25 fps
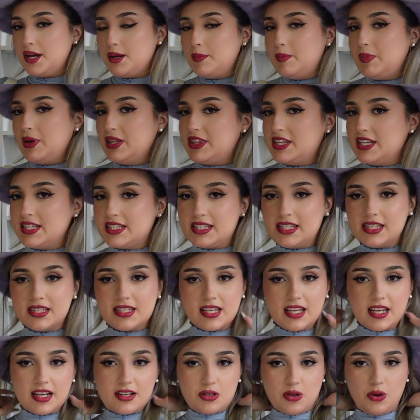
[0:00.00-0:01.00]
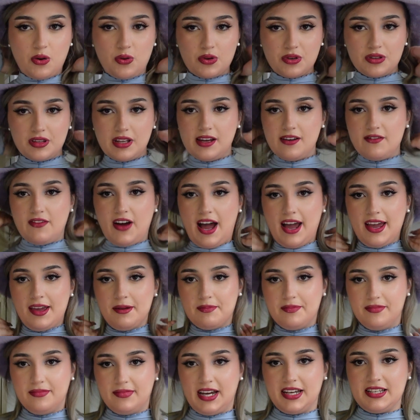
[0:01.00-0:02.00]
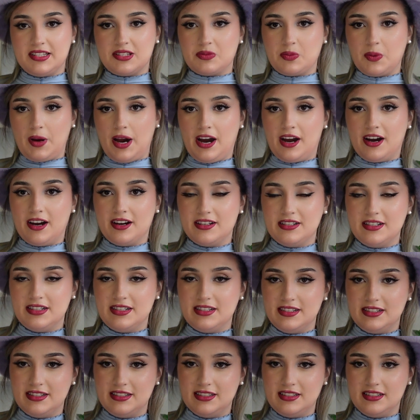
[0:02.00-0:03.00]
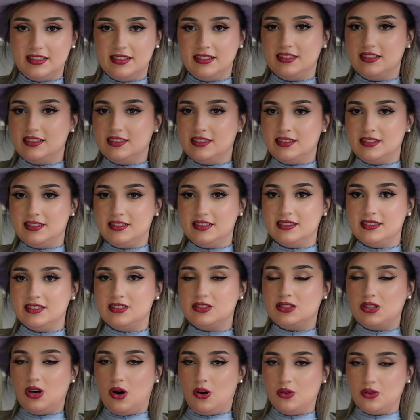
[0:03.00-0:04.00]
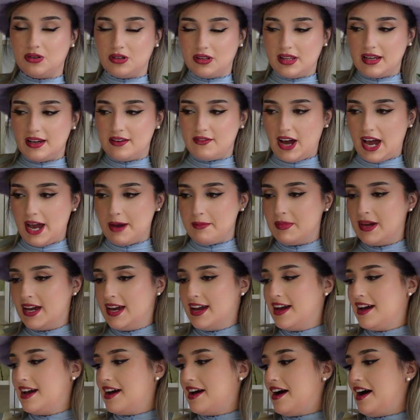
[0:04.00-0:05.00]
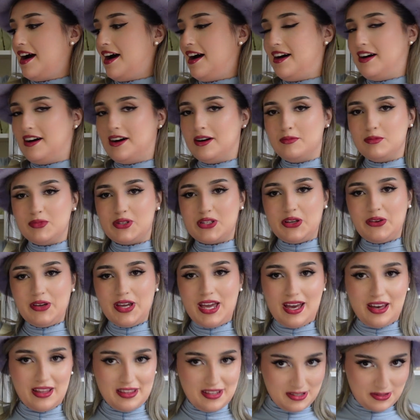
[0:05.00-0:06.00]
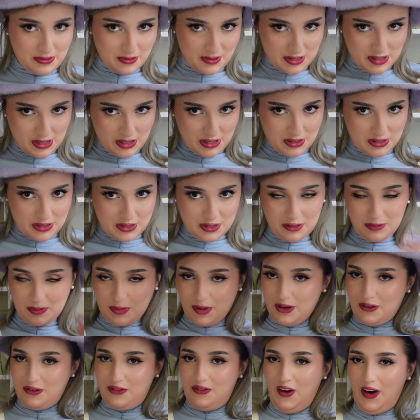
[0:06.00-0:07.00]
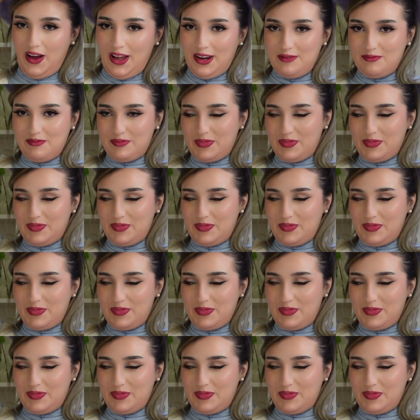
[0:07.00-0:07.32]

but this is like totally a vibe, I swear. Totally a vibe. So yeah, this was a super fun